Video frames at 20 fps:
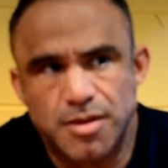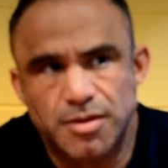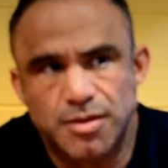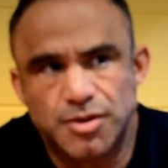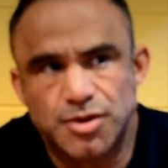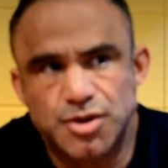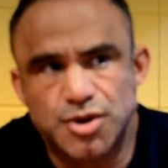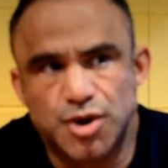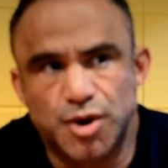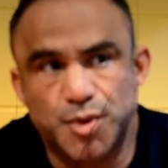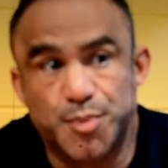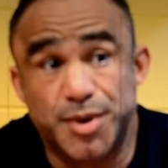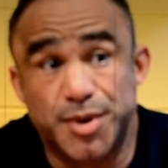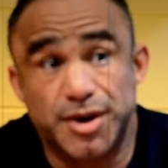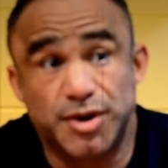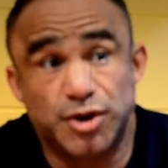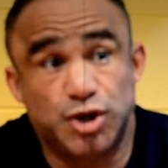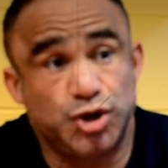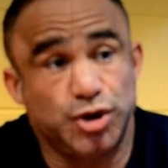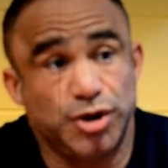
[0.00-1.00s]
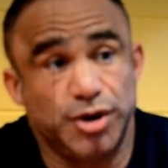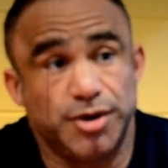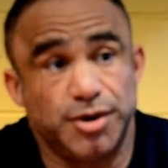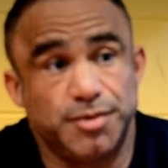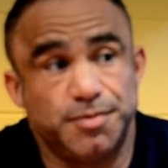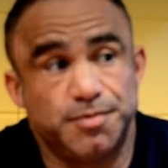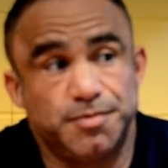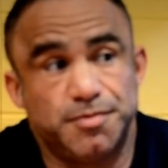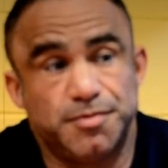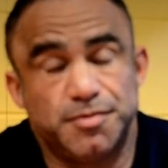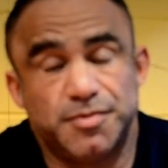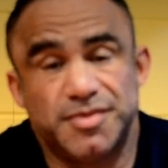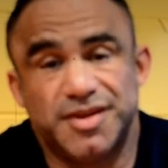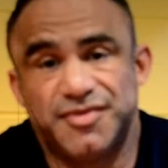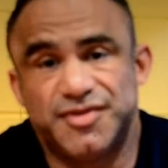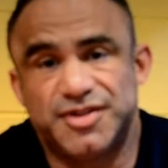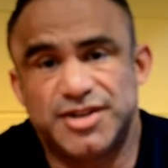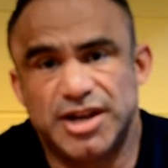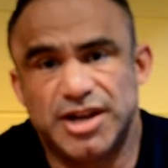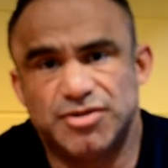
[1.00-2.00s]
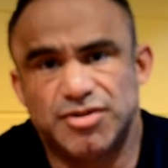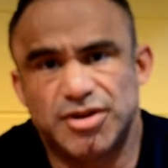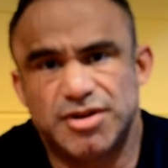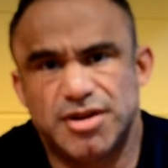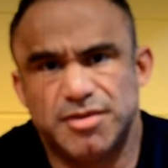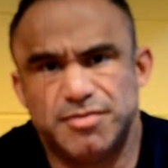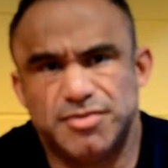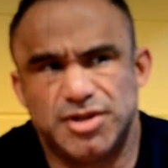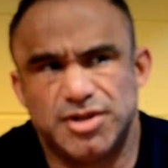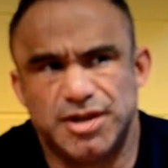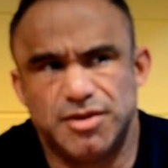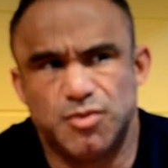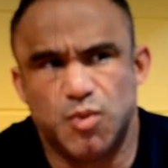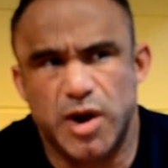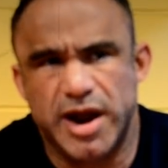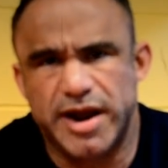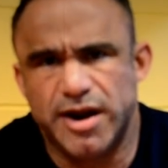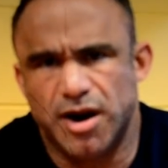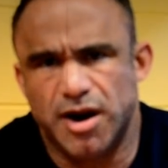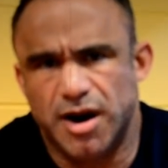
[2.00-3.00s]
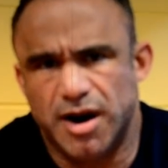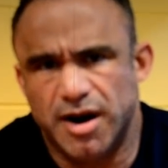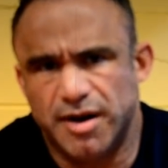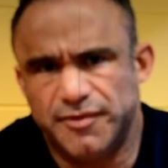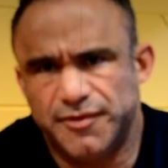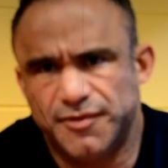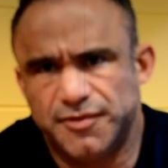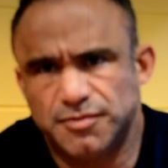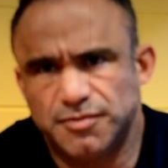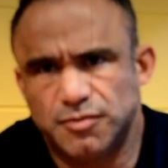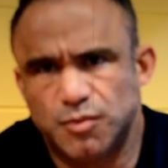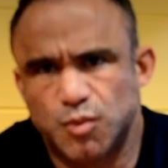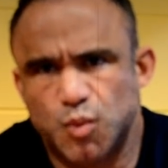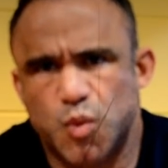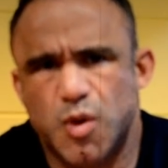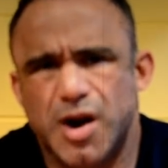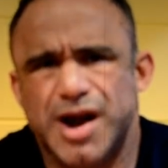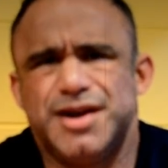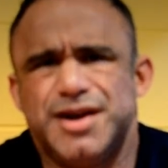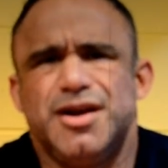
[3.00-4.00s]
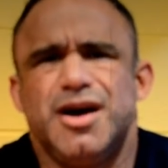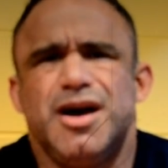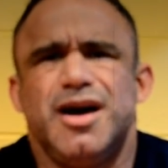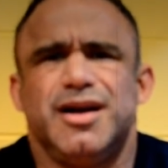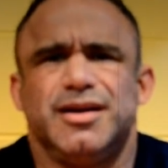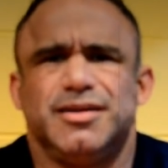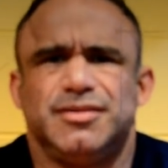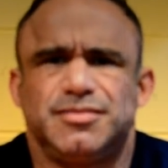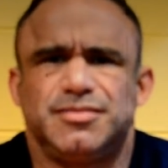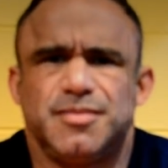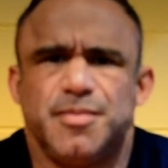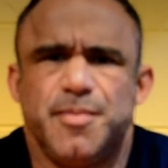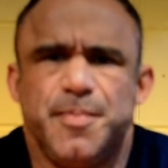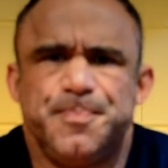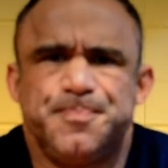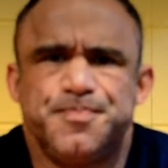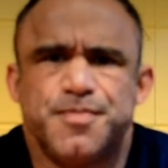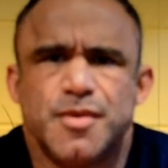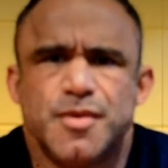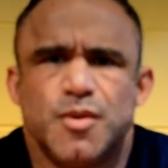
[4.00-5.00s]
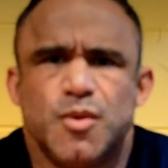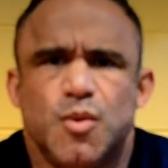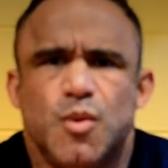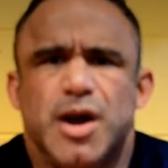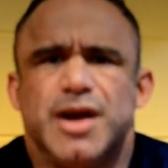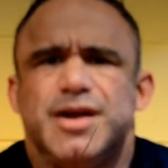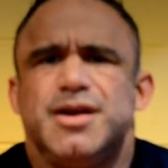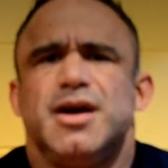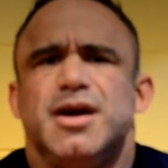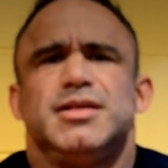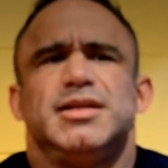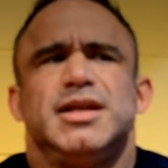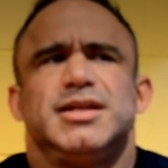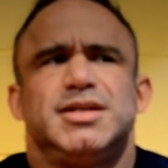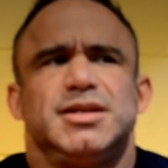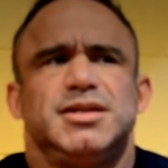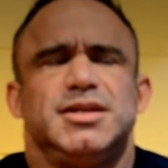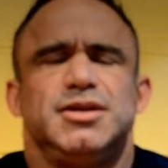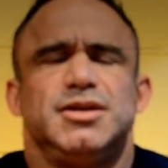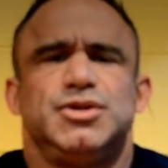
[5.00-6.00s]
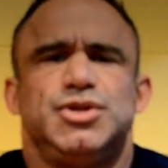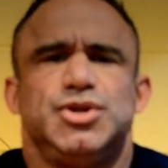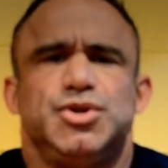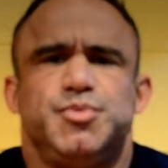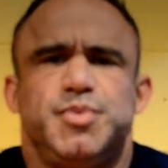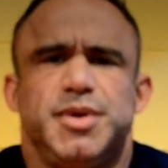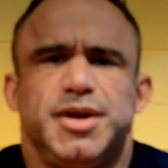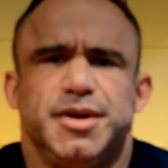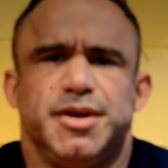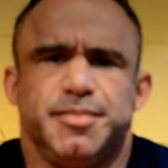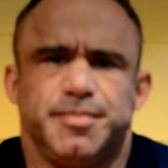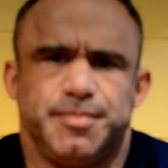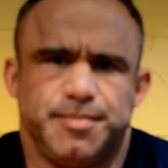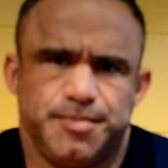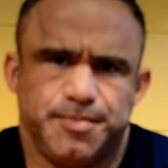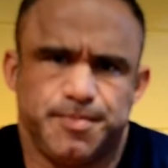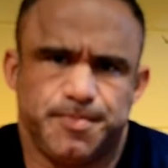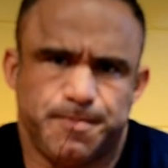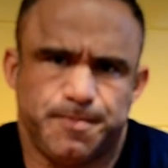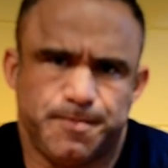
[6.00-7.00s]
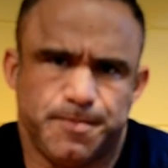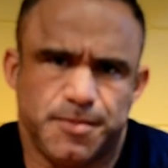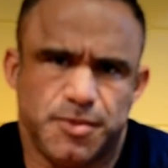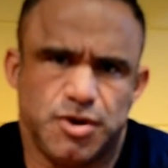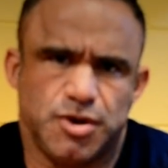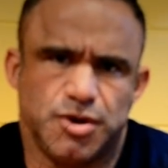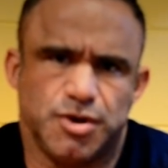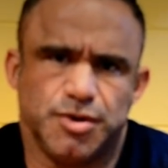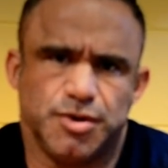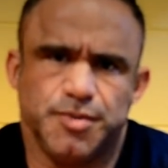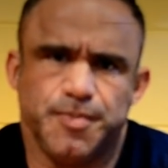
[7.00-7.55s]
You know, but sure, if Cedric comes in way off, why not? Why not let the little dude beat him? You know?